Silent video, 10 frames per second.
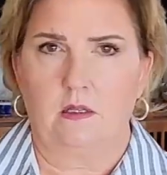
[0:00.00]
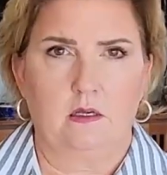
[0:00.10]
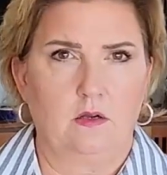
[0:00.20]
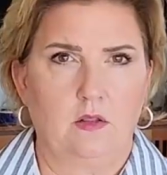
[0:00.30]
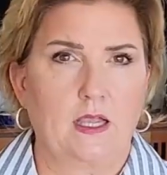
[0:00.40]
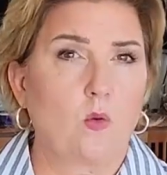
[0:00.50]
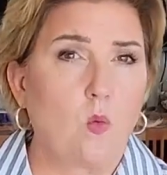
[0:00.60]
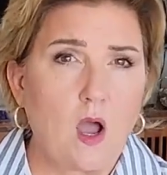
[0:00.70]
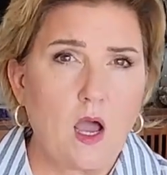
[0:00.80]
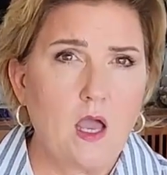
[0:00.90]
like
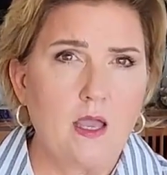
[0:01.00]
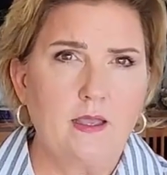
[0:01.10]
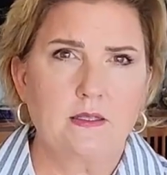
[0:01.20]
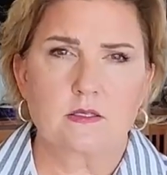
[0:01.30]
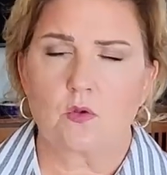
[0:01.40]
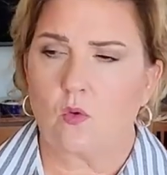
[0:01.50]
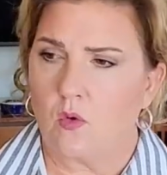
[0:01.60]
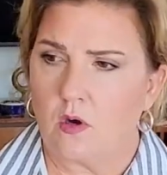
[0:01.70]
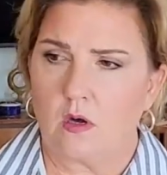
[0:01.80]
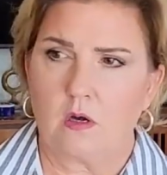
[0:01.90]
Wise
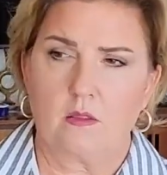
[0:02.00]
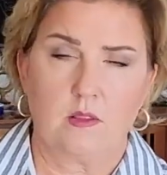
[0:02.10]
or